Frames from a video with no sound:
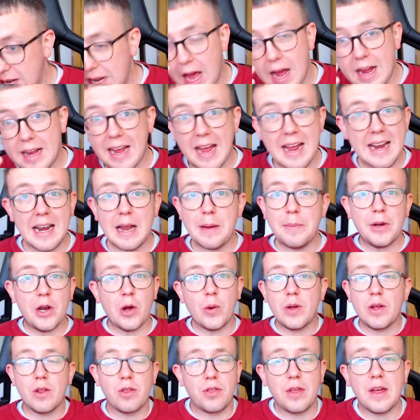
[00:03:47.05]
Again, let me know what
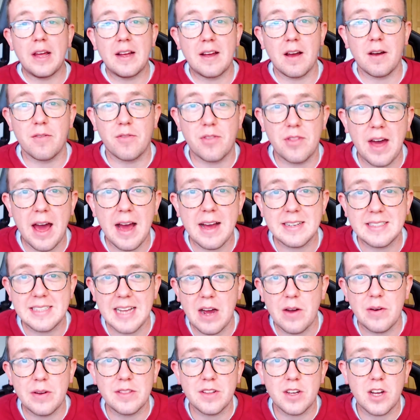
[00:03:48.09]
you think of that
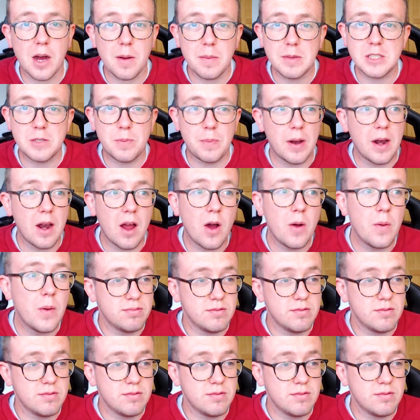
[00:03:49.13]
down in the comments below.